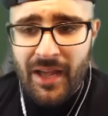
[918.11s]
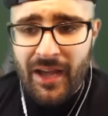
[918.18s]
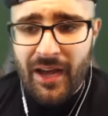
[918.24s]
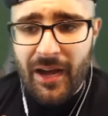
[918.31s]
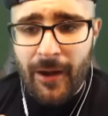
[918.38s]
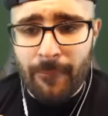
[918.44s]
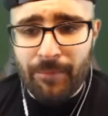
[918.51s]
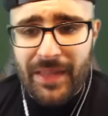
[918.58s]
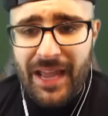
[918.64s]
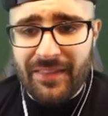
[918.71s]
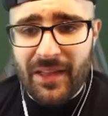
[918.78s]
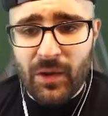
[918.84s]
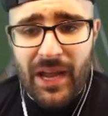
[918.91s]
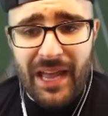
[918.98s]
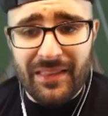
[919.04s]
Um, and,
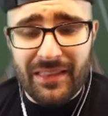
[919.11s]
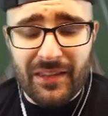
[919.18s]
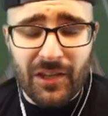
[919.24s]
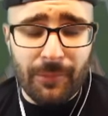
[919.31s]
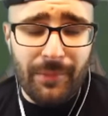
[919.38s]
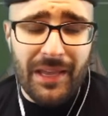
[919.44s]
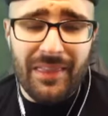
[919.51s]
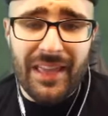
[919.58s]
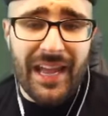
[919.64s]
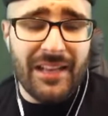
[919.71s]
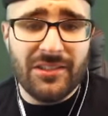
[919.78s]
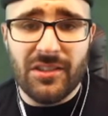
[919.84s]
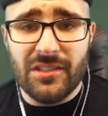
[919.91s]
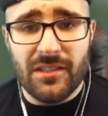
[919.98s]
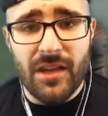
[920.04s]
the, and to me, the
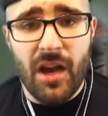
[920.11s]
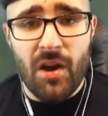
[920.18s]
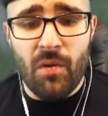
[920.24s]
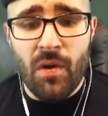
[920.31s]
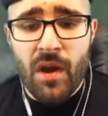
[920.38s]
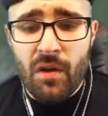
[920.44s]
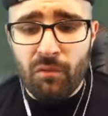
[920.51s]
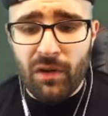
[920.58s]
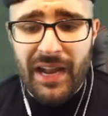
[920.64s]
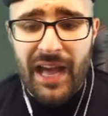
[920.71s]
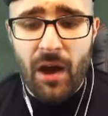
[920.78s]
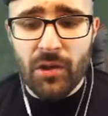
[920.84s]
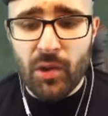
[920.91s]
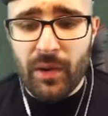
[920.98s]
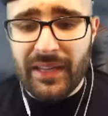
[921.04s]
answer is no. Ronaldo